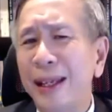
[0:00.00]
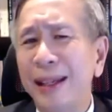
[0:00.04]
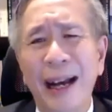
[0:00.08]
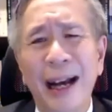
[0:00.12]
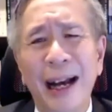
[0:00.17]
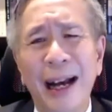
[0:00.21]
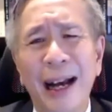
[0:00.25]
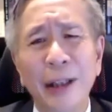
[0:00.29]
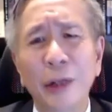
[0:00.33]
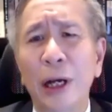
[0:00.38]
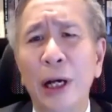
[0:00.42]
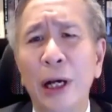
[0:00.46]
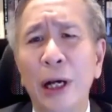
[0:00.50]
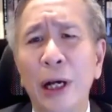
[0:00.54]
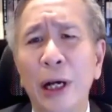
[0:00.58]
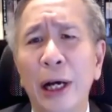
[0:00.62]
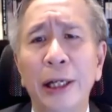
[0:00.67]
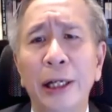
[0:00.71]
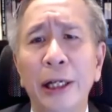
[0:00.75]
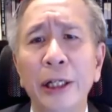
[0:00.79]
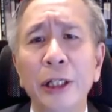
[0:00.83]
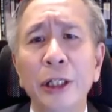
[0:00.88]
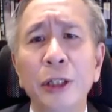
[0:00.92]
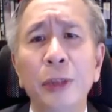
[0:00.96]
They're hard to
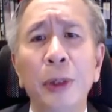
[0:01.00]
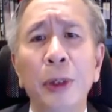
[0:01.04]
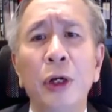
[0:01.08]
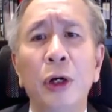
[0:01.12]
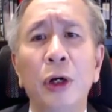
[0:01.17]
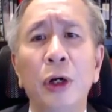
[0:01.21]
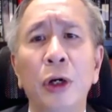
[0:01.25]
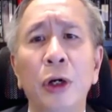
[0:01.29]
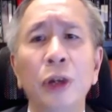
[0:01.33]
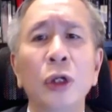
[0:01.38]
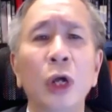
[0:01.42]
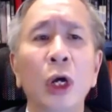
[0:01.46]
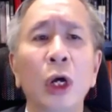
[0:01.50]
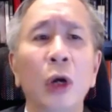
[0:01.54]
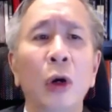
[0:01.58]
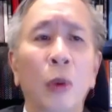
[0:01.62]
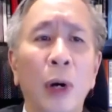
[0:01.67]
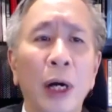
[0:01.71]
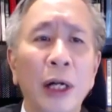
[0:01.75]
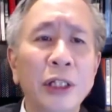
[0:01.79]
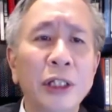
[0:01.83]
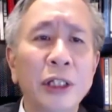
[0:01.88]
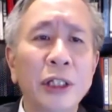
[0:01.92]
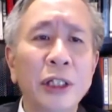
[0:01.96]
guard against because
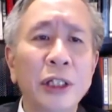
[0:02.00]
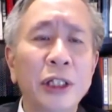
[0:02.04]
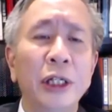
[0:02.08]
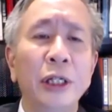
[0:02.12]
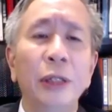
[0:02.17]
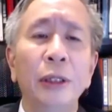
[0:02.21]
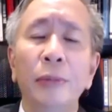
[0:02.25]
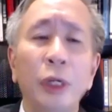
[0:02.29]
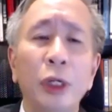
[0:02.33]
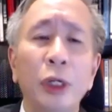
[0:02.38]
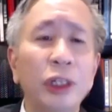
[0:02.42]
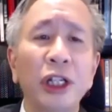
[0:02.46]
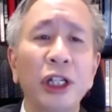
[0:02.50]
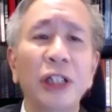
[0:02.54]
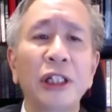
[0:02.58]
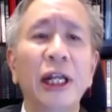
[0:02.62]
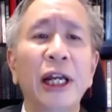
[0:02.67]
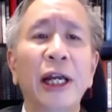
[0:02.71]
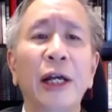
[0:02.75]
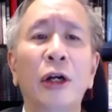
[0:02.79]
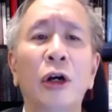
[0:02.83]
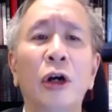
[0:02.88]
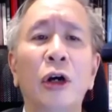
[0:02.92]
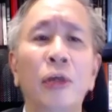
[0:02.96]
the
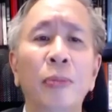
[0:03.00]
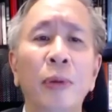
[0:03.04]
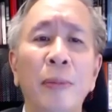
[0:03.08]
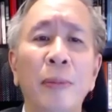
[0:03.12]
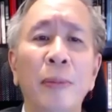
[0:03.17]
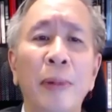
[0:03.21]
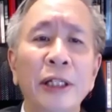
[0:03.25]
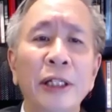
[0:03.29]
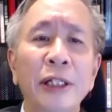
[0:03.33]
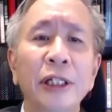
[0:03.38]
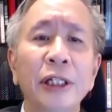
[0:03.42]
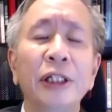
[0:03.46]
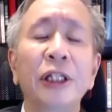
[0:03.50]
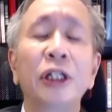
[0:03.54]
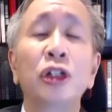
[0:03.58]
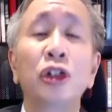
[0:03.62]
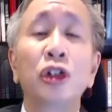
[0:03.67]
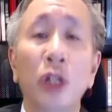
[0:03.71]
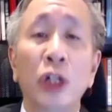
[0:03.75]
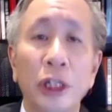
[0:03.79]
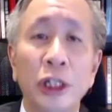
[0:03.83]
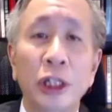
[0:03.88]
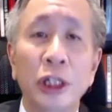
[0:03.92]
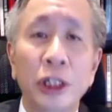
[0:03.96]
attack compromises
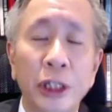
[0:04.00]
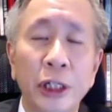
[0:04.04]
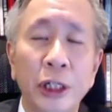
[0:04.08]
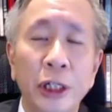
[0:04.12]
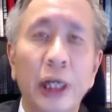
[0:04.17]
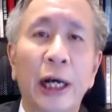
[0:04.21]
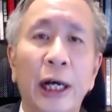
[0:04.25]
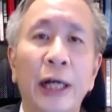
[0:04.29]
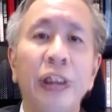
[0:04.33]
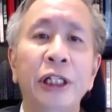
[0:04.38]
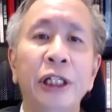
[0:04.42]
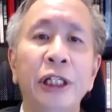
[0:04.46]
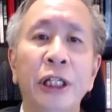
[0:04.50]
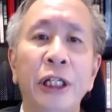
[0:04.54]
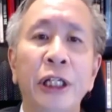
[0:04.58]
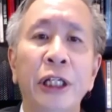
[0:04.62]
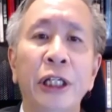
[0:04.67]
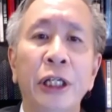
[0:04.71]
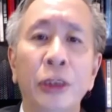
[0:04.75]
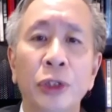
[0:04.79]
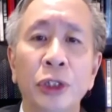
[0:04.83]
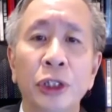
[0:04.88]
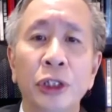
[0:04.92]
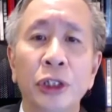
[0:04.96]
the trusted IT
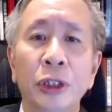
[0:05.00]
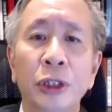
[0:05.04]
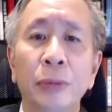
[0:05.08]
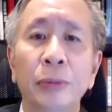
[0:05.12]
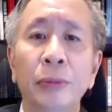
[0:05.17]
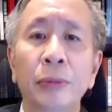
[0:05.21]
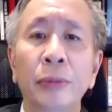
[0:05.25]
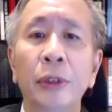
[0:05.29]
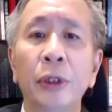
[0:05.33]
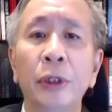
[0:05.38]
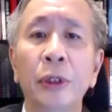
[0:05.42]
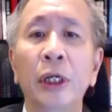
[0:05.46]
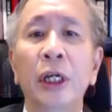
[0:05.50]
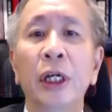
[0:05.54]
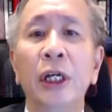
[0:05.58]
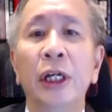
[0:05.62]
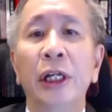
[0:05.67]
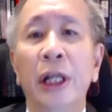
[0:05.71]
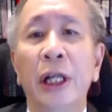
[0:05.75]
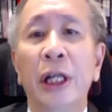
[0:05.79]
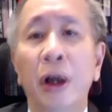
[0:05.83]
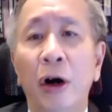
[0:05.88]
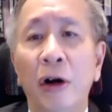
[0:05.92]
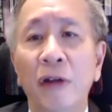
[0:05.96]
ecosystem.
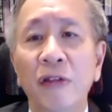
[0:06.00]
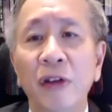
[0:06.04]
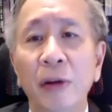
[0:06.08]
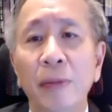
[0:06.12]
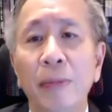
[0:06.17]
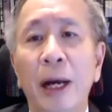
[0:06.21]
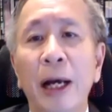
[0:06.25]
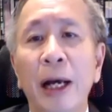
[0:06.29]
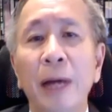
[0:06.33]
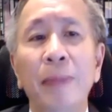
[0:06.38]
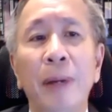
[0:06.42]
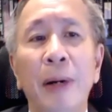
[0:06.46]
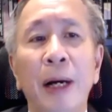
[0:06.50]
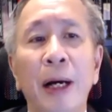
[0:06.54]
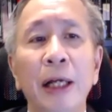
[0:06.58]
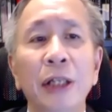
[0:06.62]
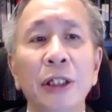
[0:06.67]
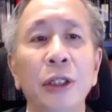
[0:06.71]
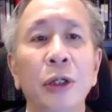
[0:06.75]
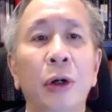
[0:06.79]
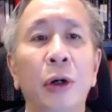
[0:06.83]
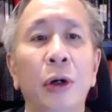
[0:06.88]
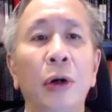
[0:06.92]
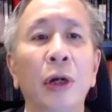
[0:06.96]
They often
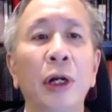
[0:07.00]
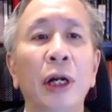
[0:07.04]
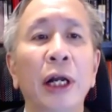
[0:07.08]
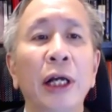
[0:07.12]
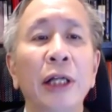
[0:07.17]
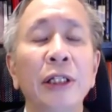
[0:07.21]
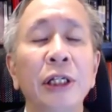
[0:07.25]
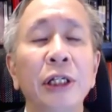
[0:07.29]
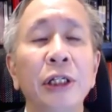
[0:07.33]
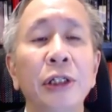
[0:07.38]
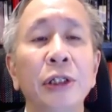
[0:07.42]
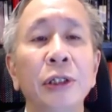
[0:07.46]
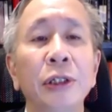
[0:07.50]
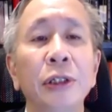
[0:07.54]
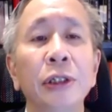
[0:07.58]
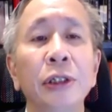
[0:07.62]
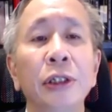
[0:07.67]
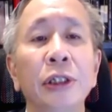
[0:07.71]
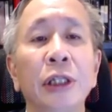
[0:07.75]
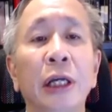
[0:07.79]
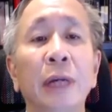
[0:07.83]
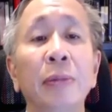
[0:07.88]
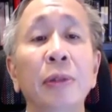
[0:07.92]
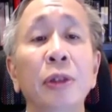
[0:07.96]
bypass the
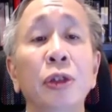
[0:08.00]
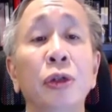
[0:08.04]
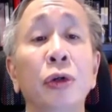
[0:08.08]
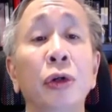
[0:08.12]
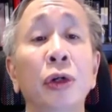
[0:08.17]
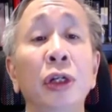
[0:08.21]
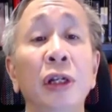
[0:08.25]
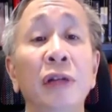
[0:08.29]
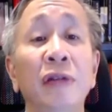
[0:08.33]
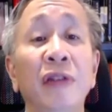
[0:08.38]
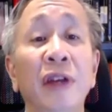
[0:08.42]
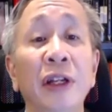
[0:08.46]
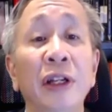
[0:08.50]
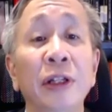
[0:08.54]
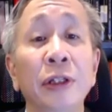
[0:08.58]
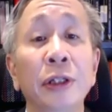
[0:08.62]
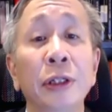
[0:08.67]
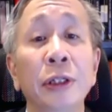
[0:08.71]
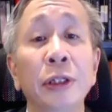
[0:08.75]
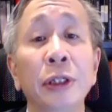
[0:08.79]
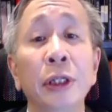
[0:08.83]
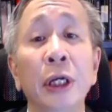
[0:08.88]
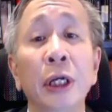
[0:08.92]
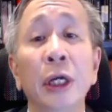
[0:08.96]
organization's cybersecurity
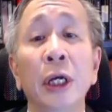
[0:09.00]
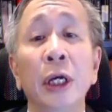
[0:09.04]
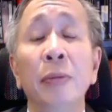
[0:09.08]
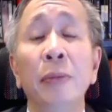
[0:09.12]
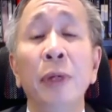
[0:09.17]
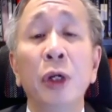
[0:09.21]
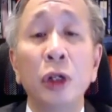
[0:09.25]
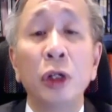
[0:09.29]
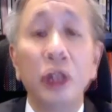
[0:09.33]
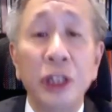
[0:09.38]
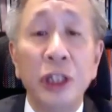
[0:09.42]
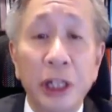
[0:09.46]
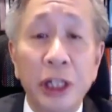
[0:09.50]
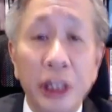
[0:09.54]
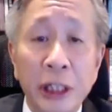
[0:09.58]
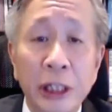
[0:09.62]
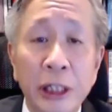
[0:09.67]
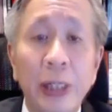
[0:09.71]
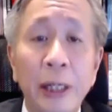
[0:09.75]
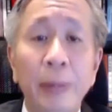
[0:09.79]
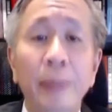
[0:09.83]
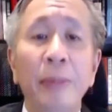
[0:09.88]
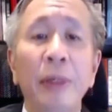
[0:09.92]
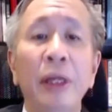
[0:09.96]
defenses because they
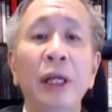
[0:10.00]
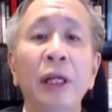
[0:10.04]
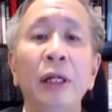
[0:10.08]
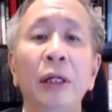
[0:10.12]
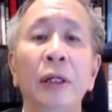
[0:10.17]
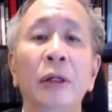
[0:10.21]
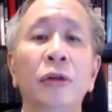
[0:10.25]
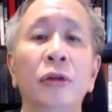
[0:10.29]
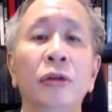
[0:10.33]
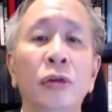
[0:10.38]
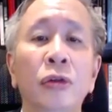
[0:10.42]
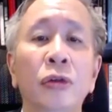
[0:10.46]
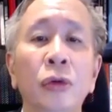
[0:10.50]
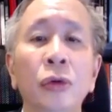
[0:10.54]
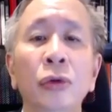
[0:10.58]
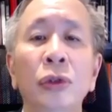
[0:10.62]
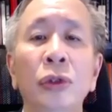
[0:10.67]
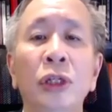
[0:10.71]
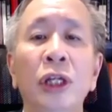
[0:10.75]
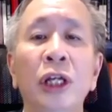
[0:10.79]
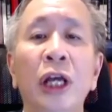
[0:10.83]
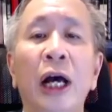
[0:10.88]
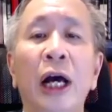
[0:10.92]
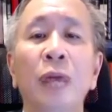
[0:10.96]
slip in
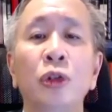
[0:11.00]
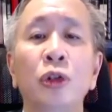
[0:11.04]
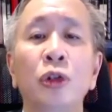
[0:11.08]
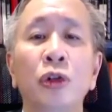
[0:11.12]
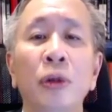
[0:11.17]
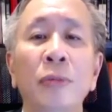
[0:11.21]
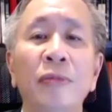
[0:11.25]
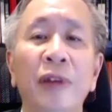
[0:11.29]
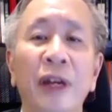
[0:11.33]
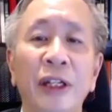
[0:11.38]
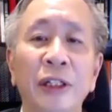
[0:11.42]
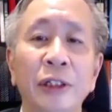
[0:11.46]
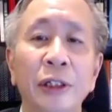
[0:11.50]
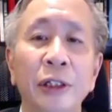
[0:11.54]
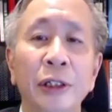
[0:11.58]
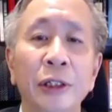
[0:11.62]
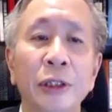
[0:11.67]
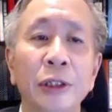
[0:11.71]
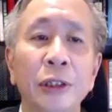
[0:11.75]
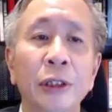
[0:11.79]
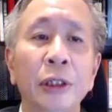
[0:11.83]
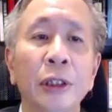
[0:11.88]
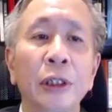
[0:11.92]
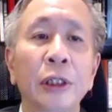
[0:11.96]
through the upstream
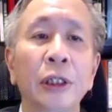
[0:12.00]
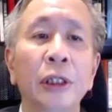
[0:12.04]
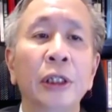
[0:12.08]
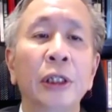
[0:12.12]
vectors.